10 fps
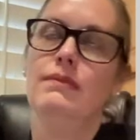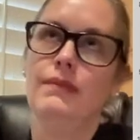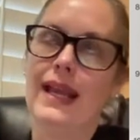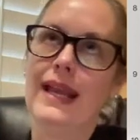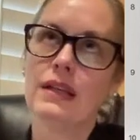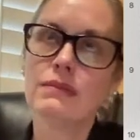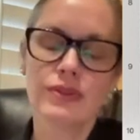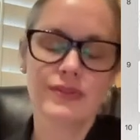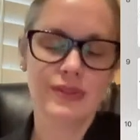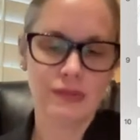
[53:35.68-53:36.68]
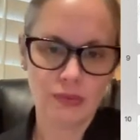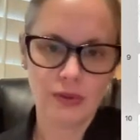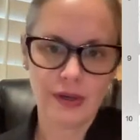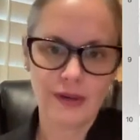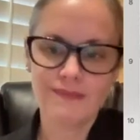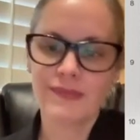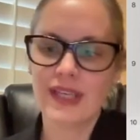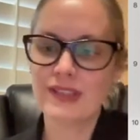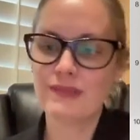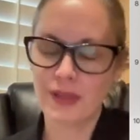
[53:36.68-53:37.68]
animals in war
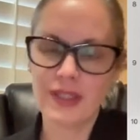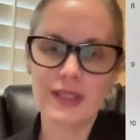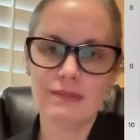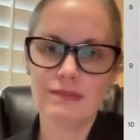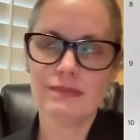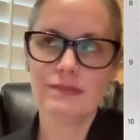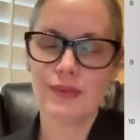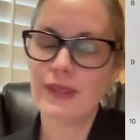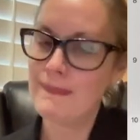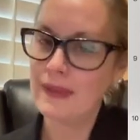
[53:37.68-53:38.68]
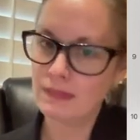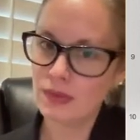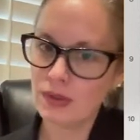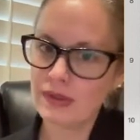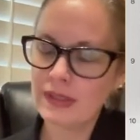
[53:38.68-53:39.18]
is pretty minimal,